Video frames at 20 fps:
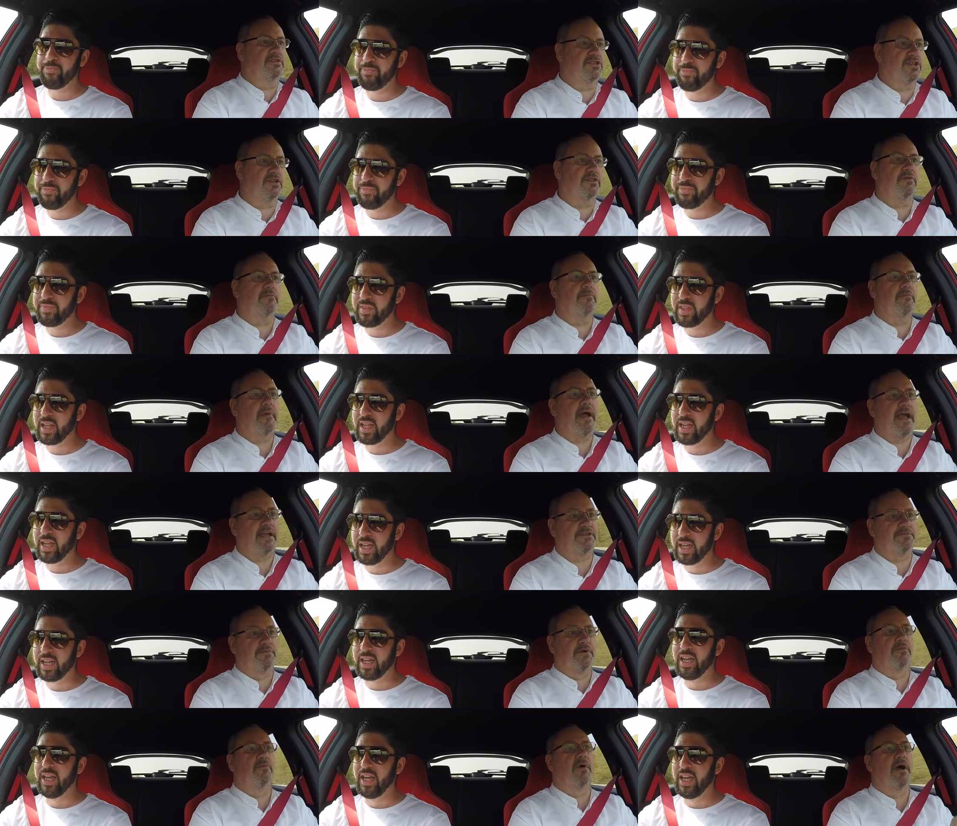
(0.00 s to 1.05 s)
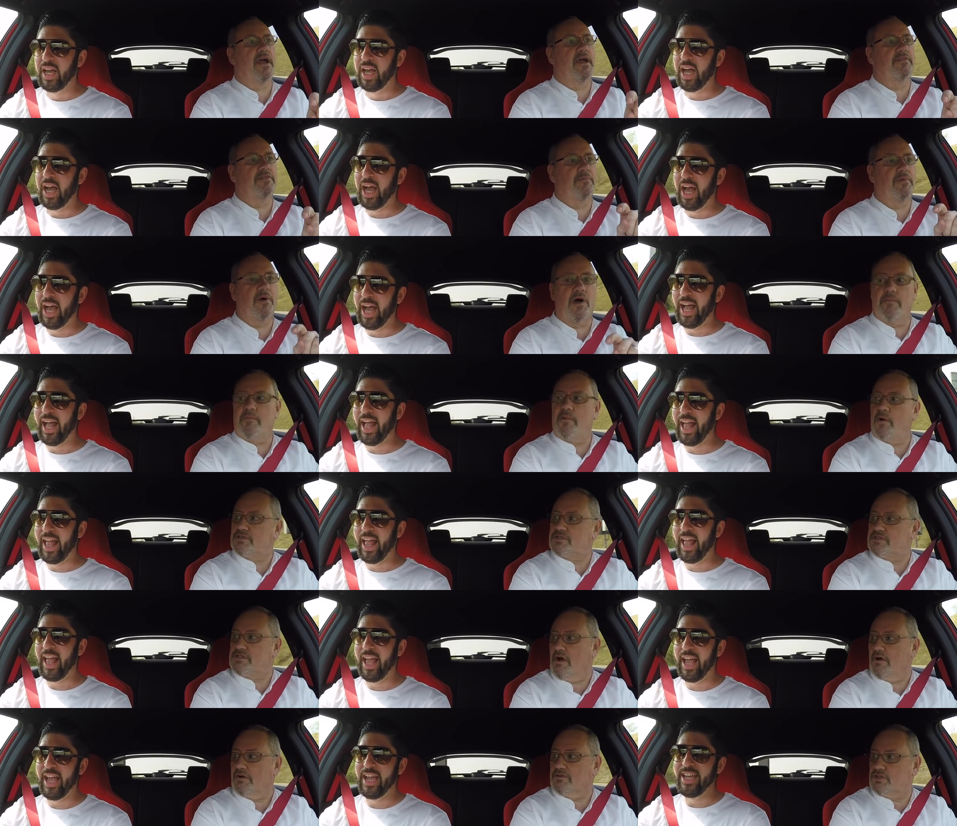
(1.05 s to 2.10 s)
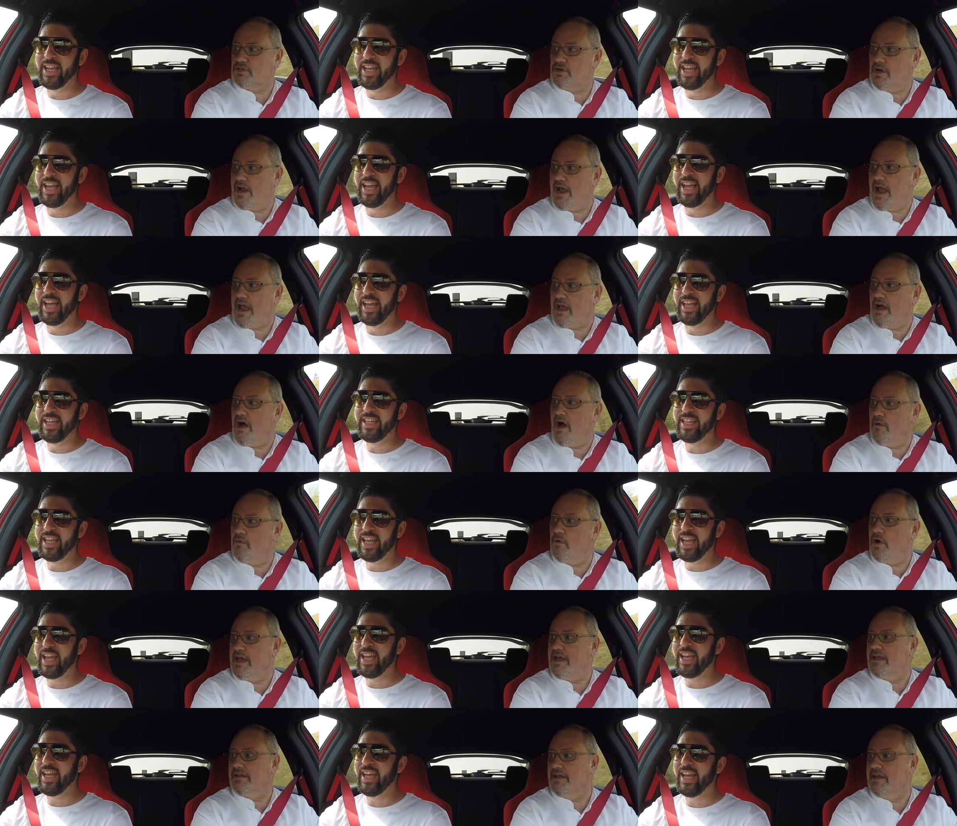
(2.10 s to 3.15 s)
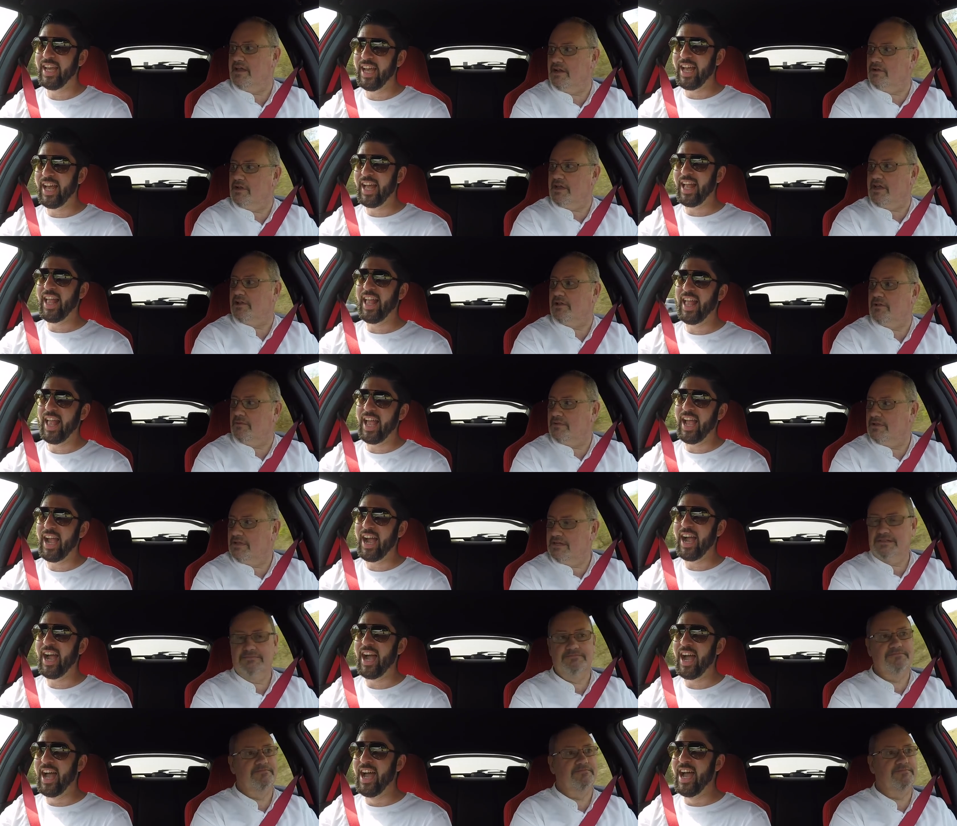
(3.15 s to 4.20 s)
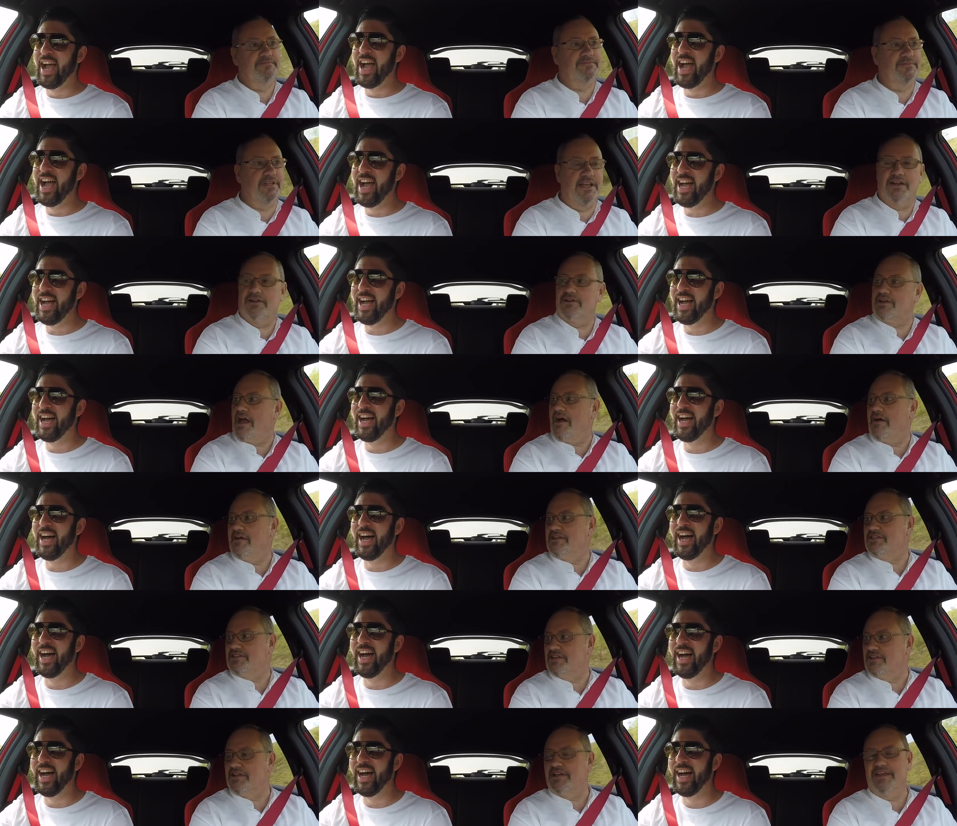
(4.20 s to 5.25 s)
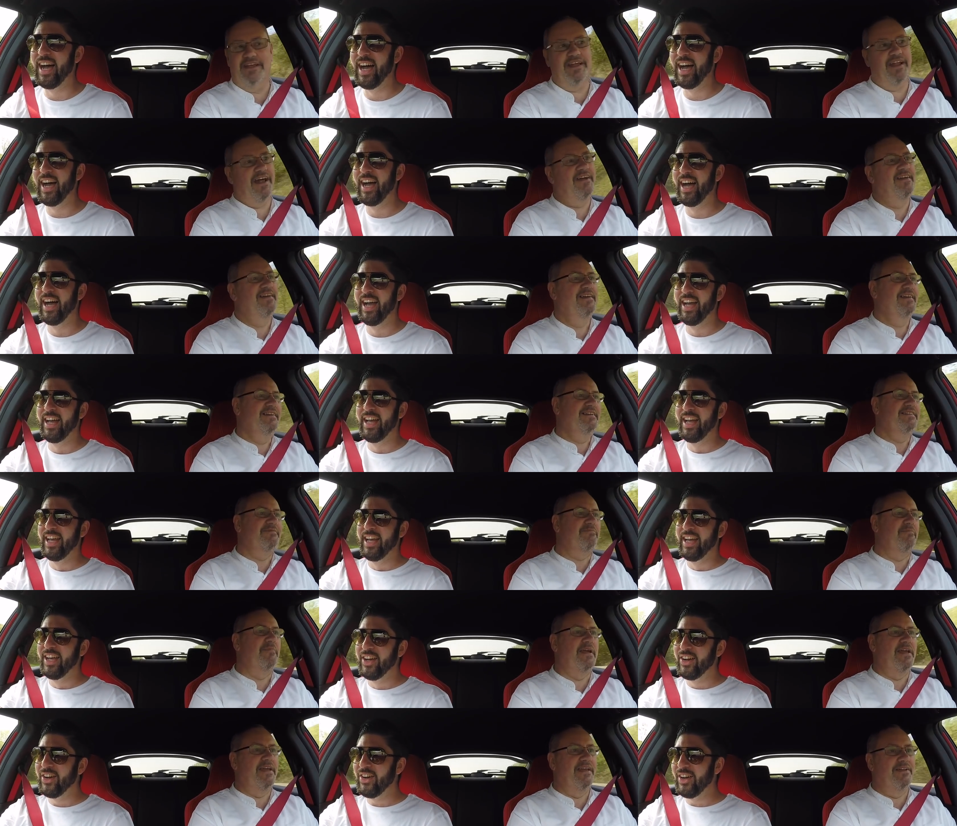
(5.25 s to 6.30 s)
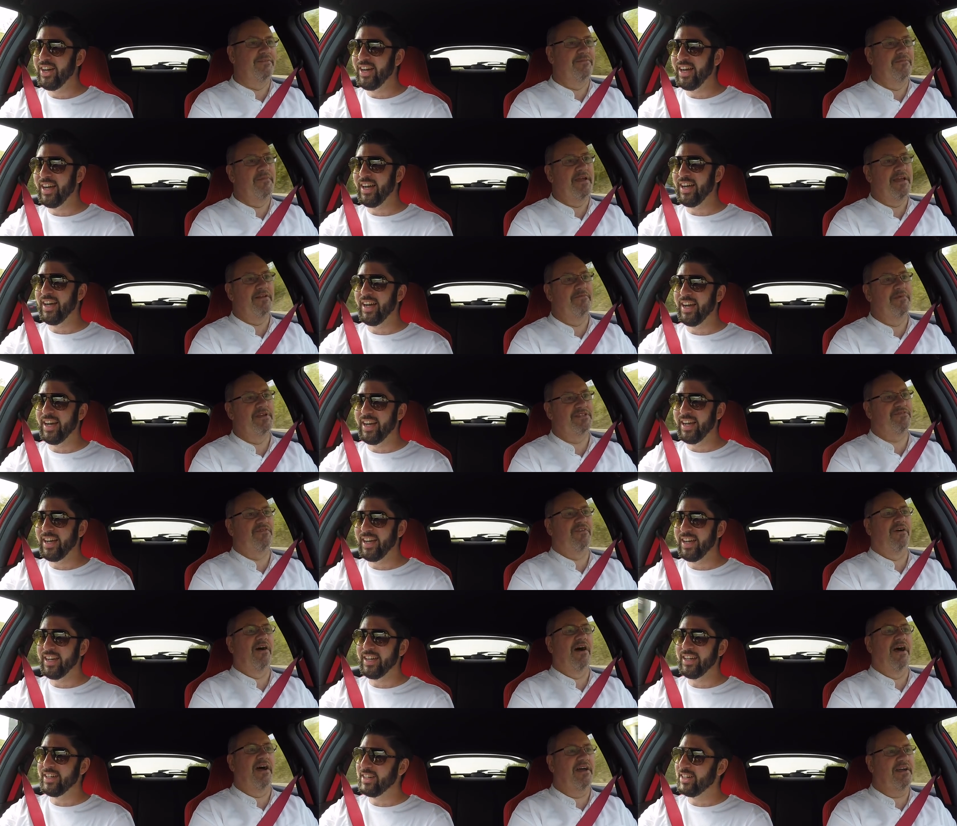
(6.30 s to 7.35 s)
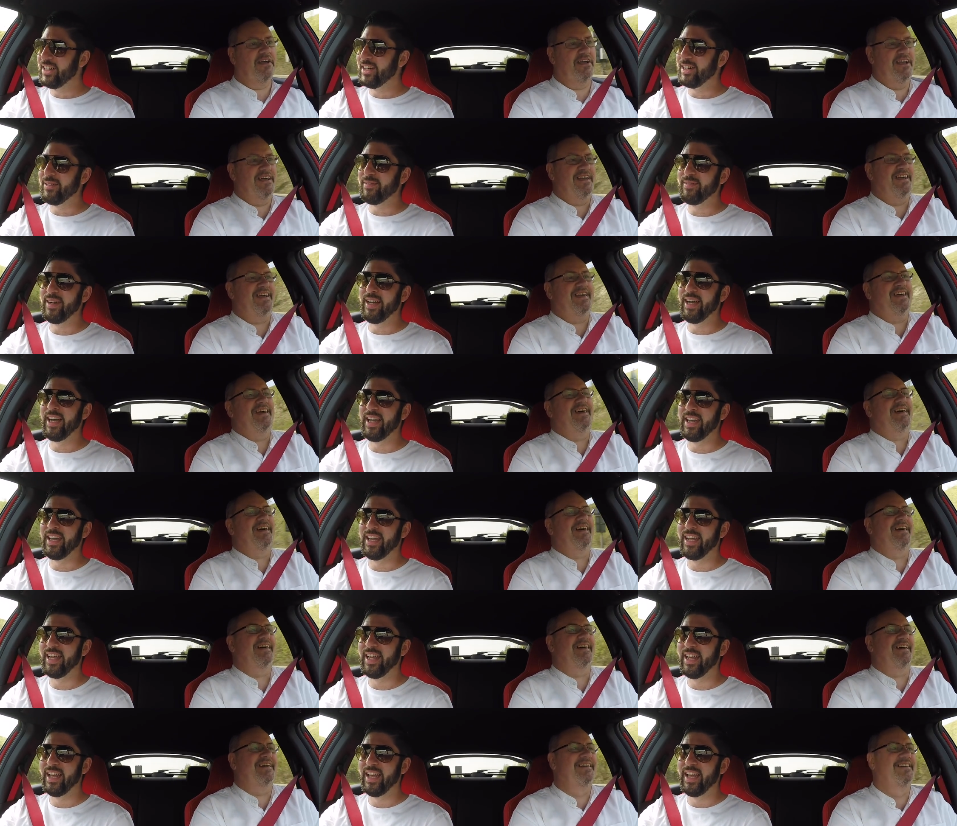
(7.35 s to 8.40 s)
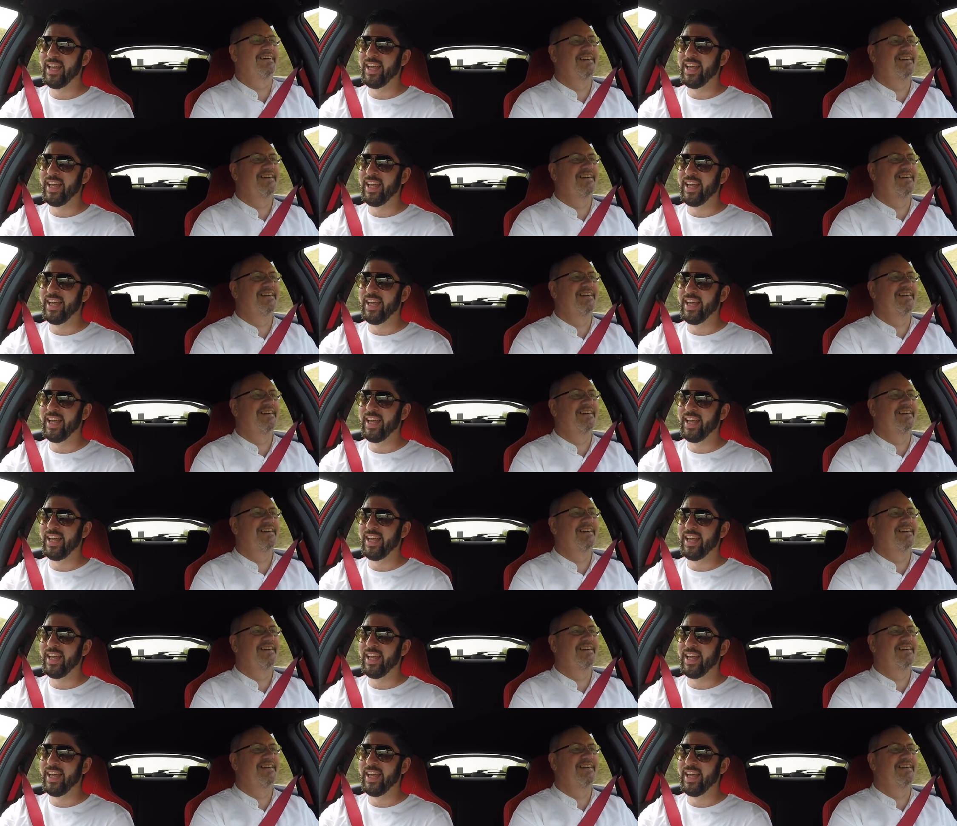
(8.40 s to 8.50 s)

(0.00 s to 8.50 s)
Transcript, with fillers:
Speaker 1: to the maximum where in the Biposto on track. yeah, it'll it'll it'll go into the you know it'll, it'll misfire.